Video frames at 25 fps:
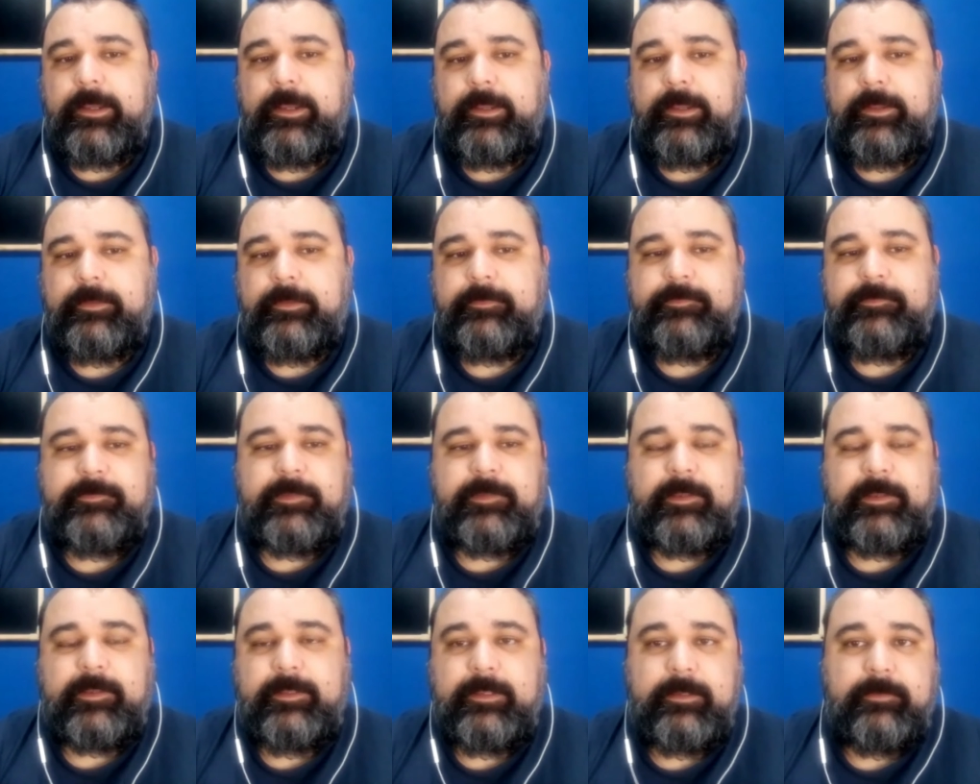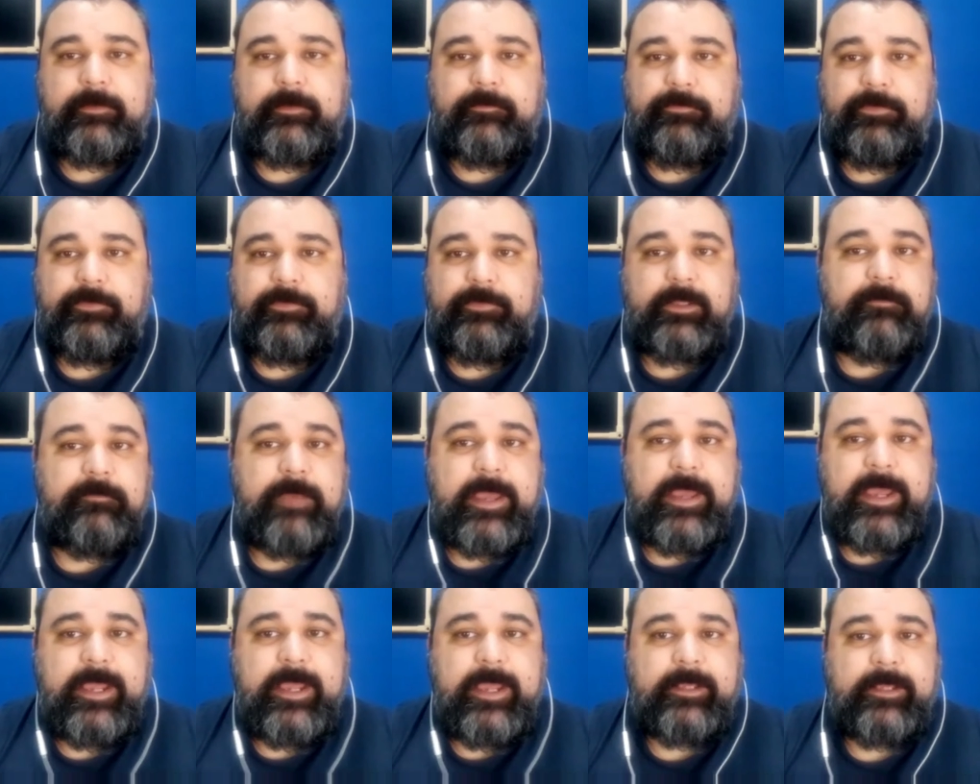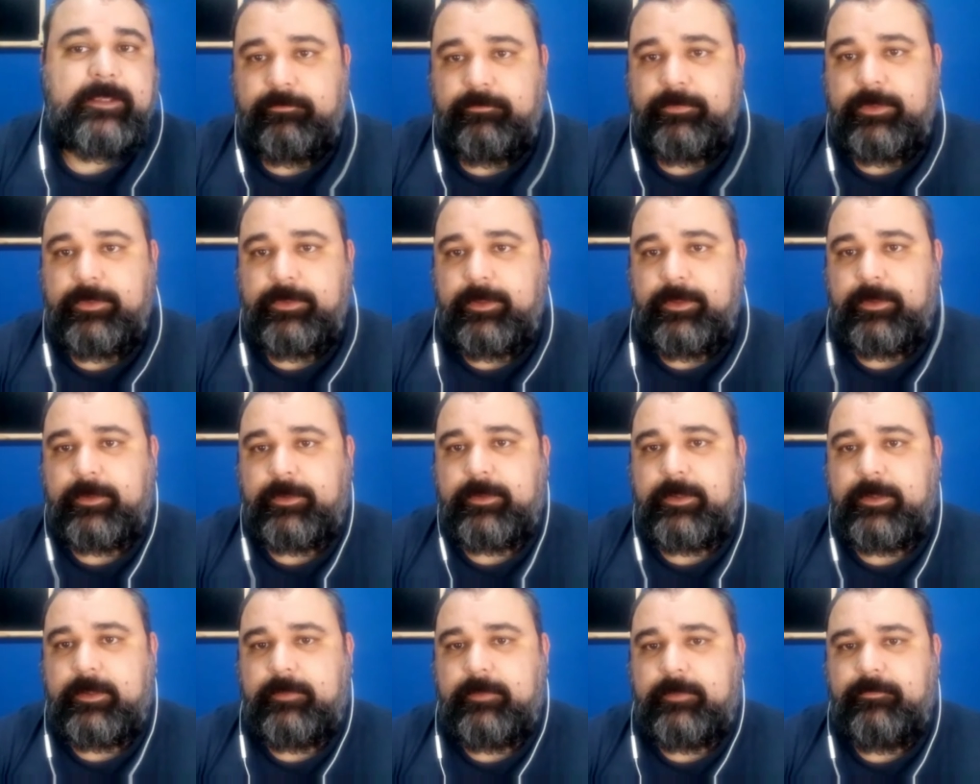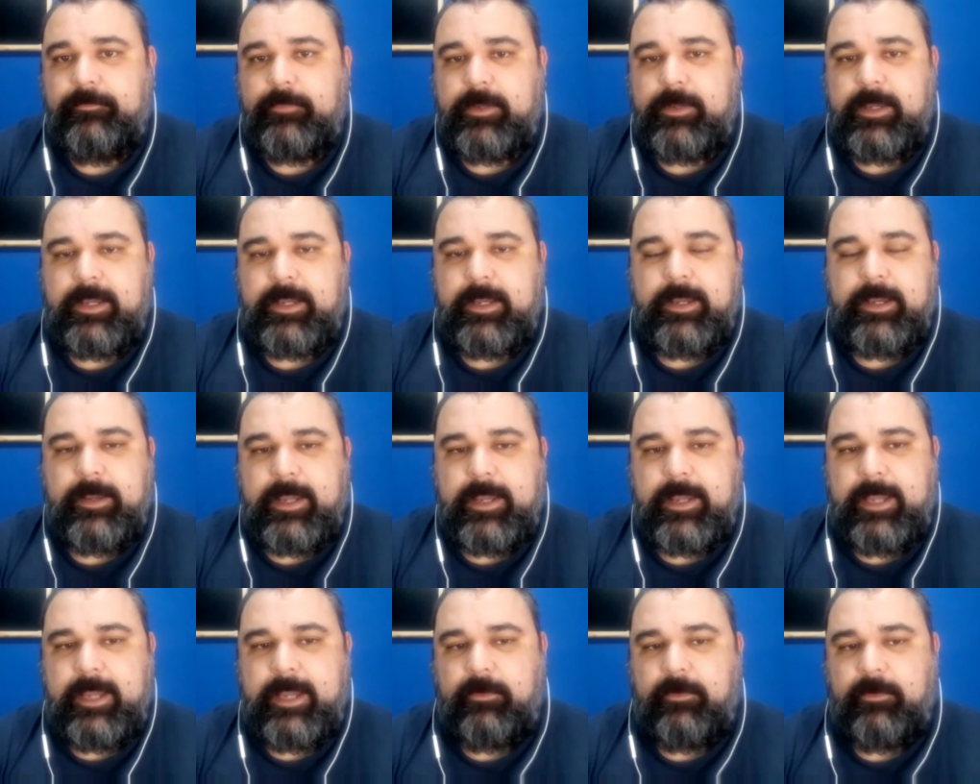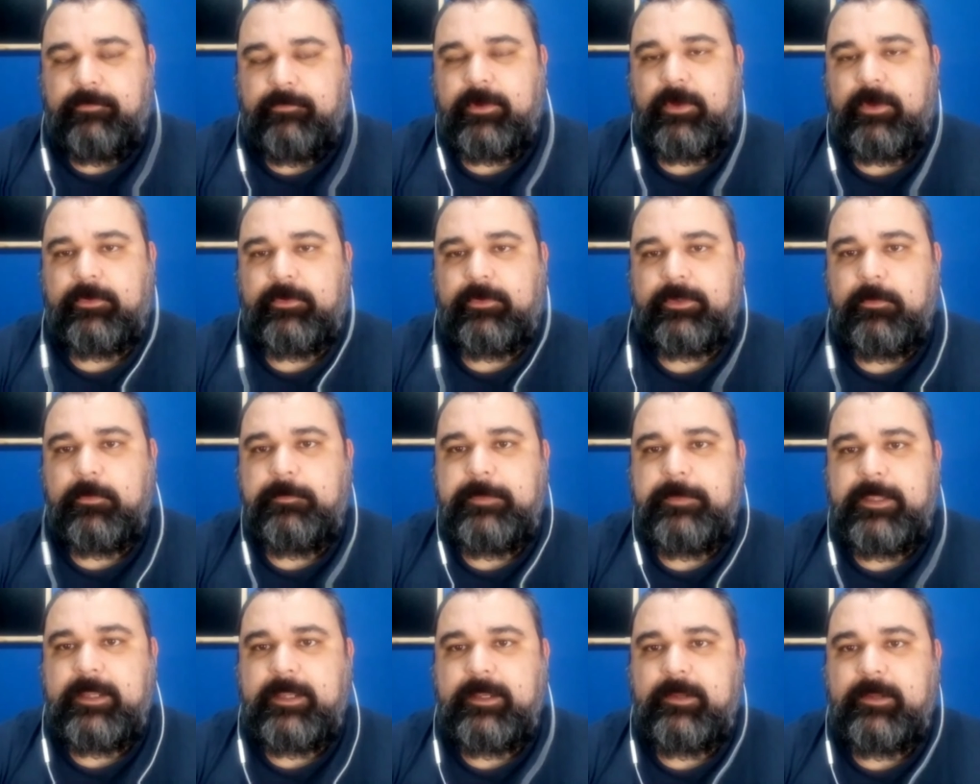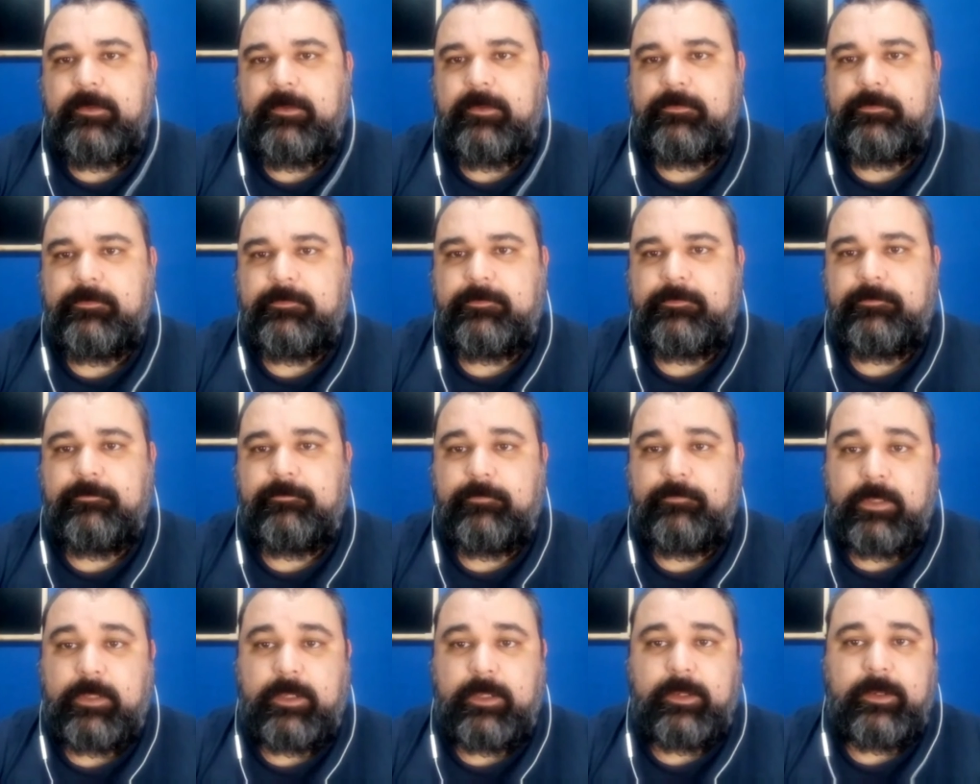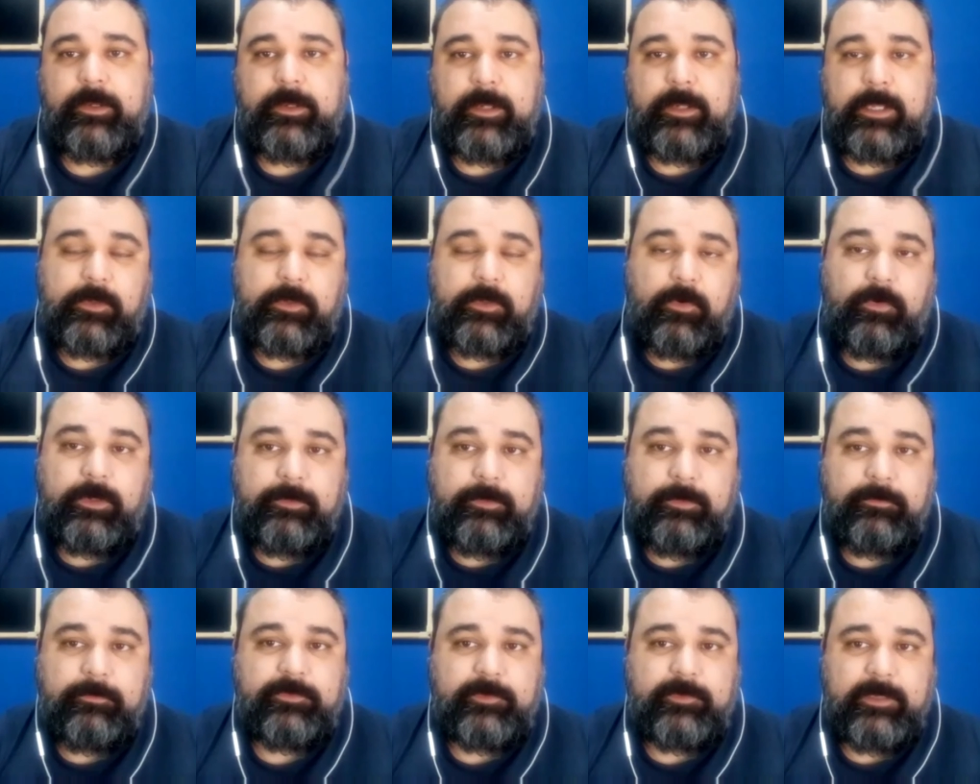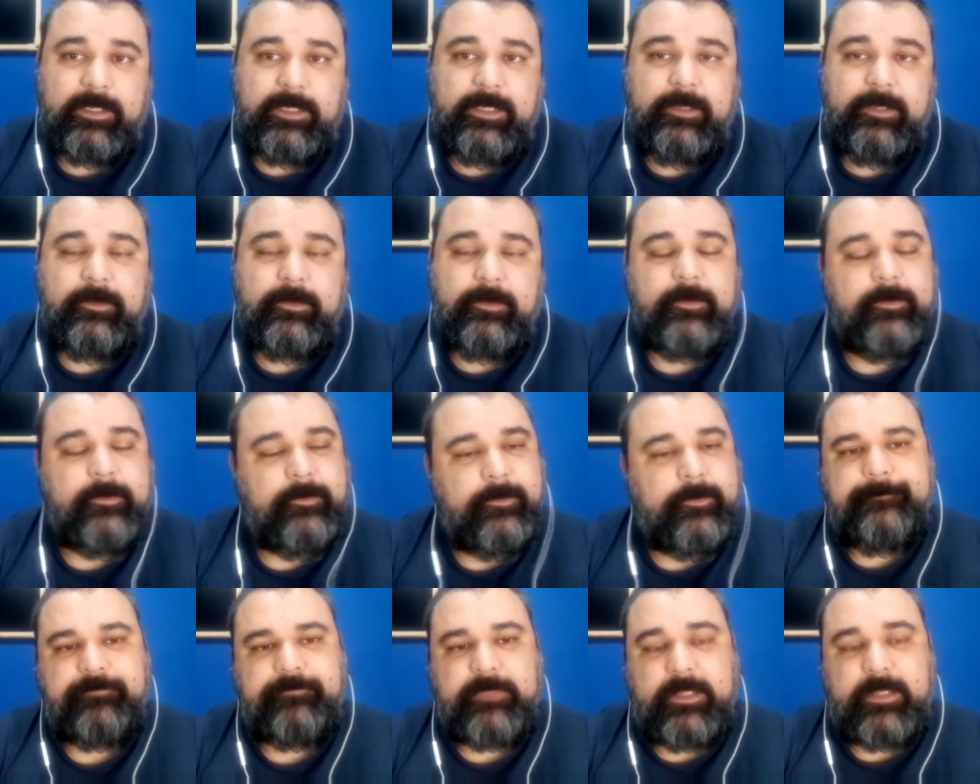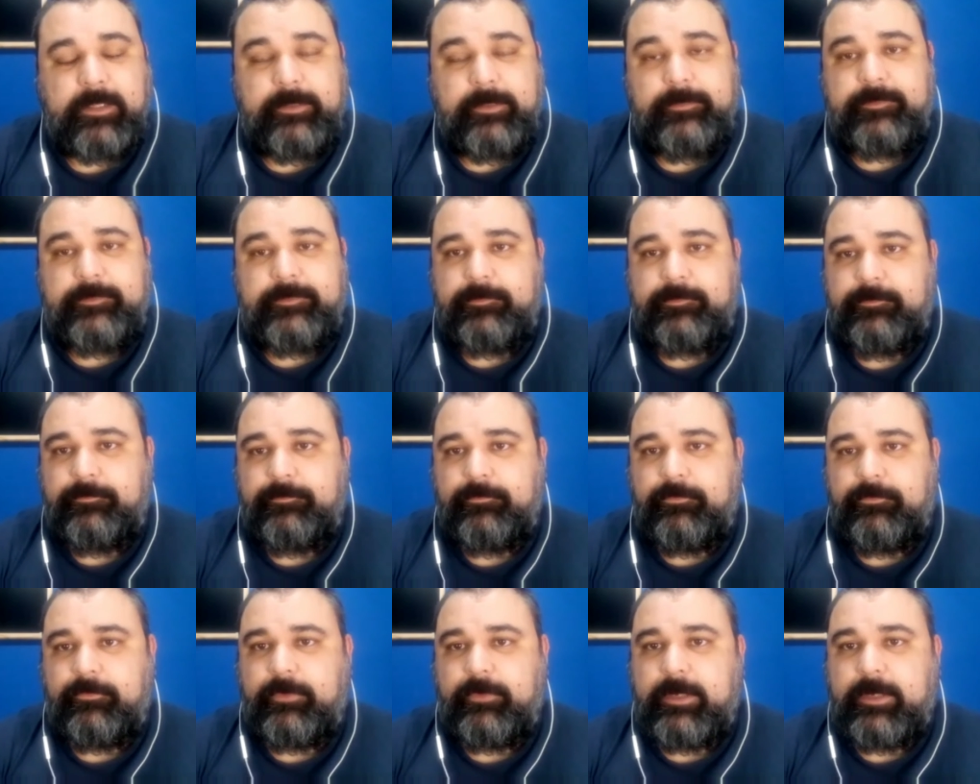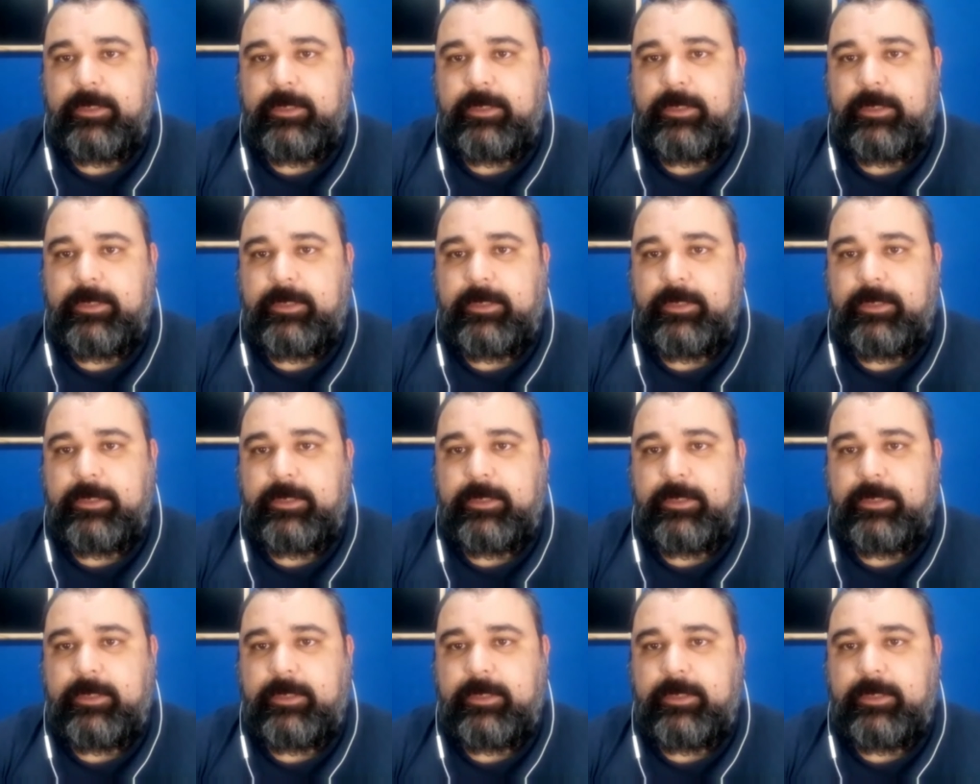send them feedback, kind of all the opinions anonymously. It's very